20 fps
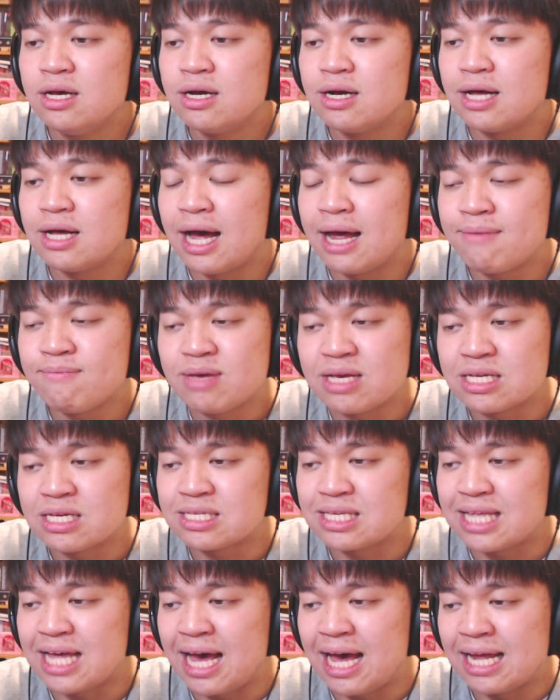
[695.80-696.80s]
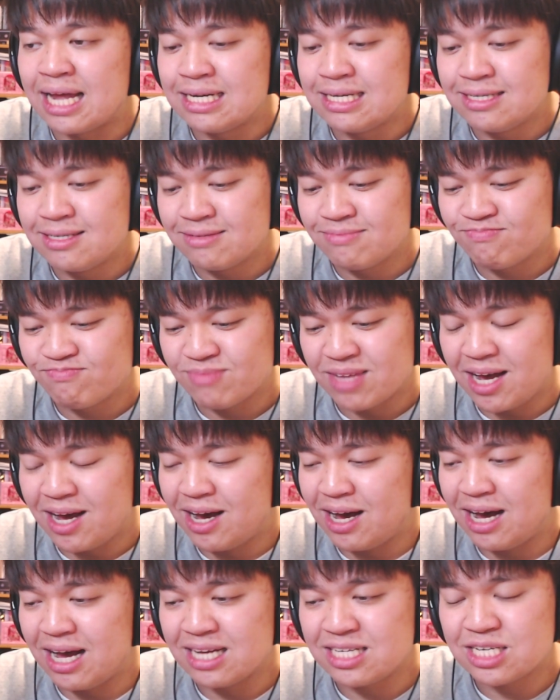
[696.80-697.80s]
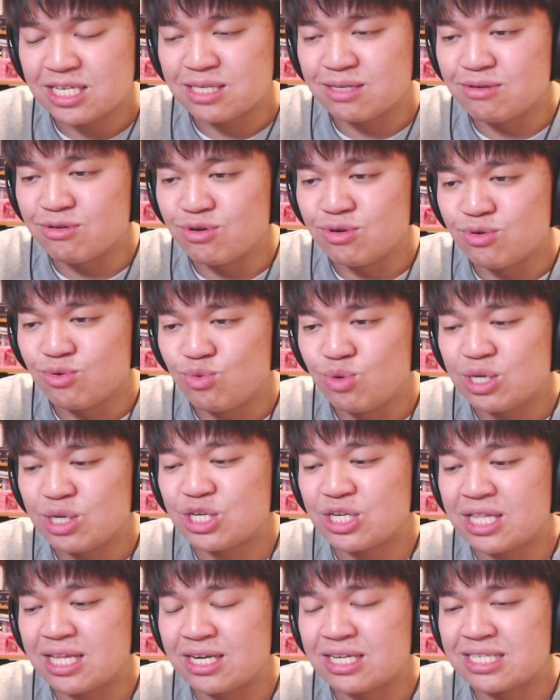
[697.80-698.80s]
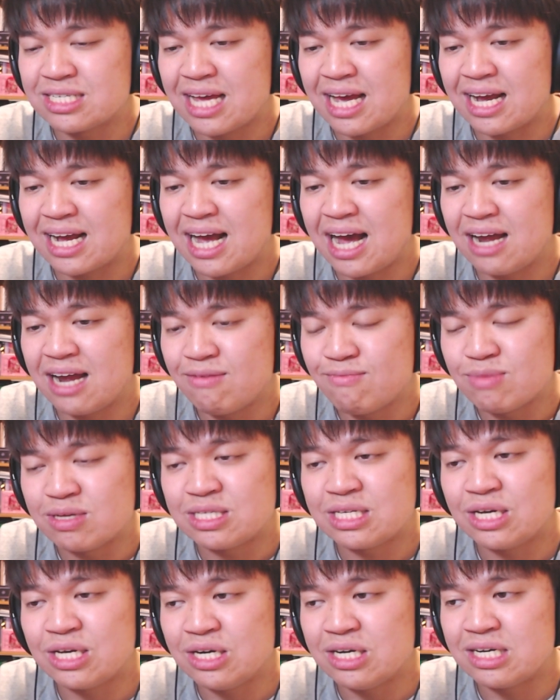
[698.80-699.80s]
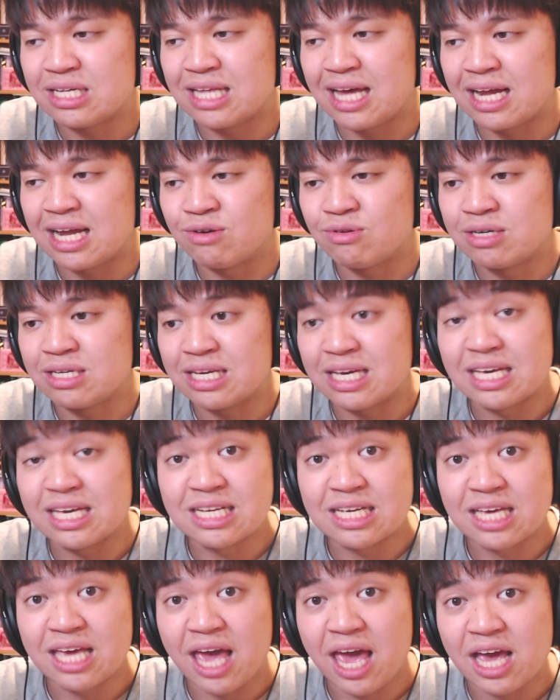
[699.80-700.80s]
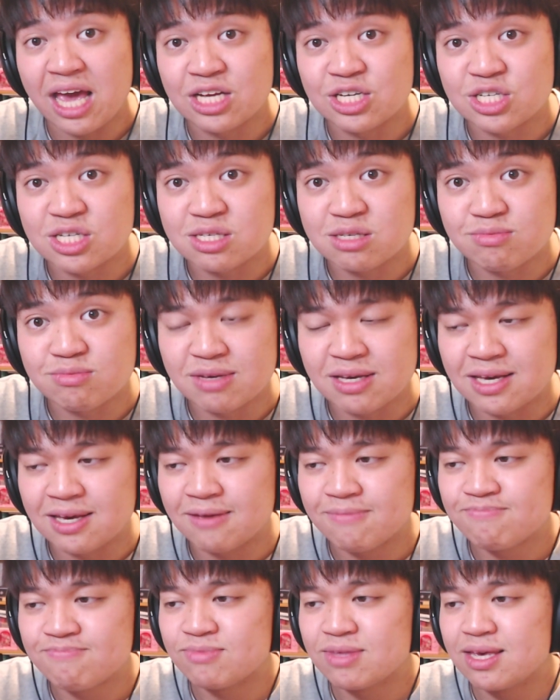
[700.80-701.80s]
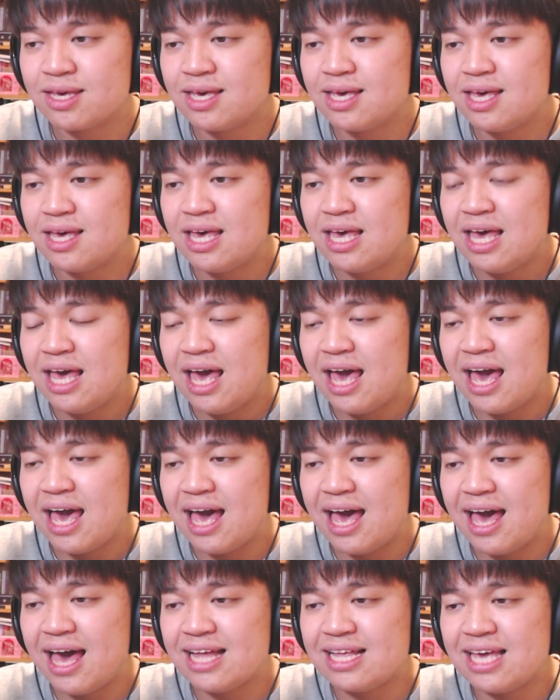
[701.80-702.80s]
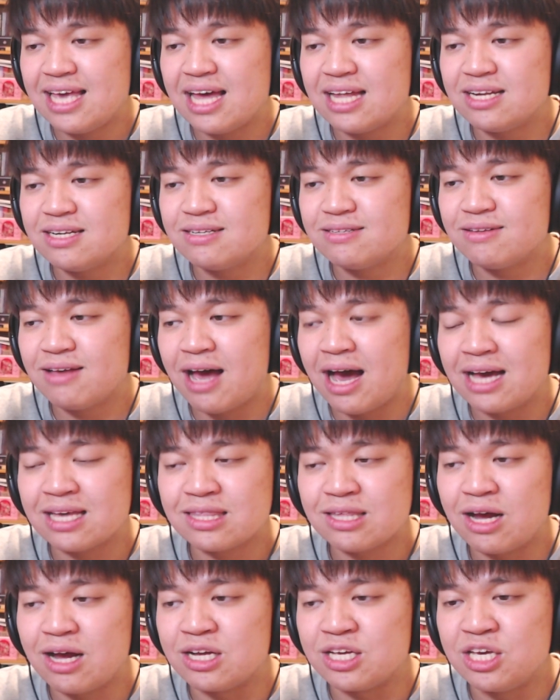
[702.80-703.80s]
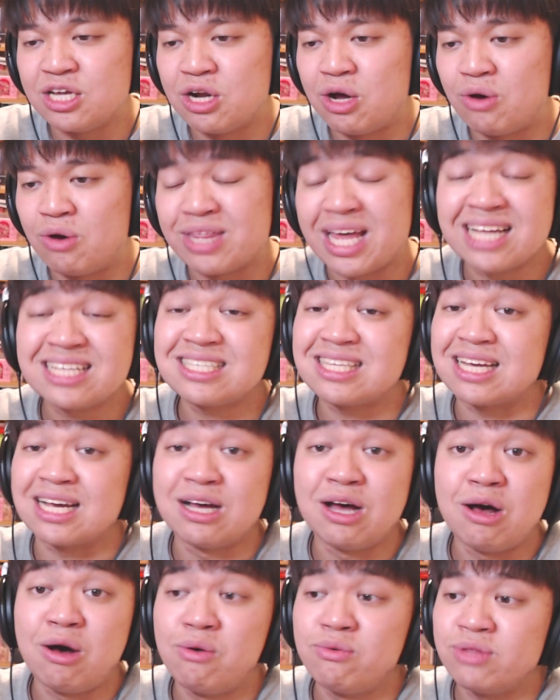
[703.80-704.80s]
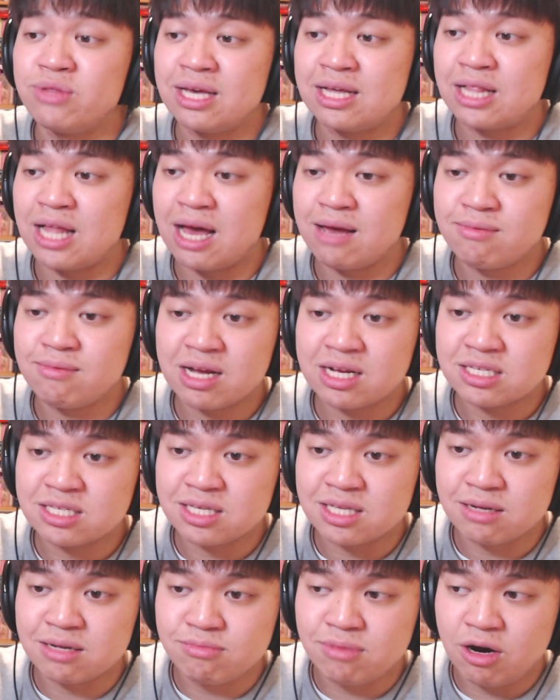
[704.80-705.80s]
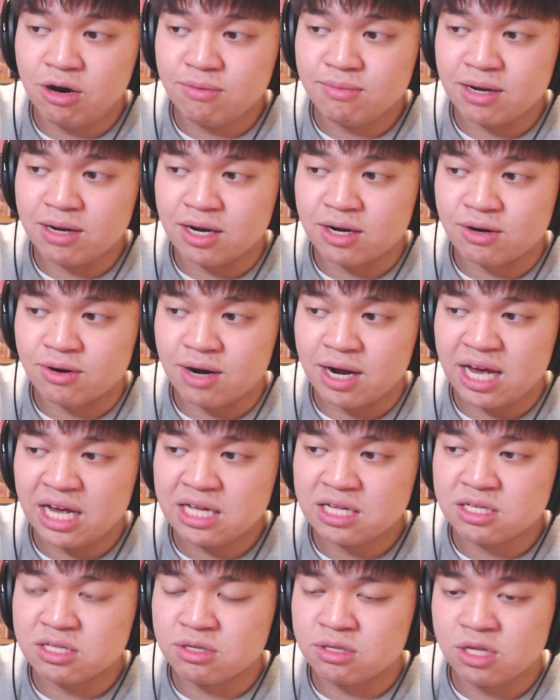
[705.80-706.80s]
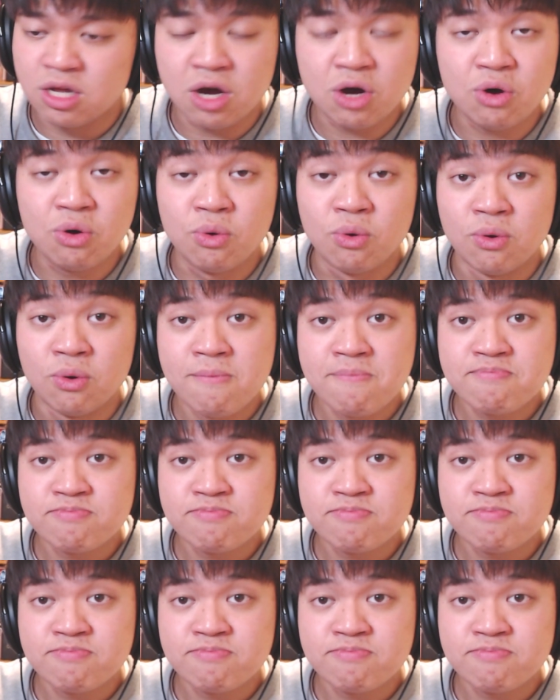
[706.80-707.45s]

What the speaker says: I miss that. I just wish there's that kind of material that really engages. And yet, I thought, you know, that's the only climax of the moment, right? No!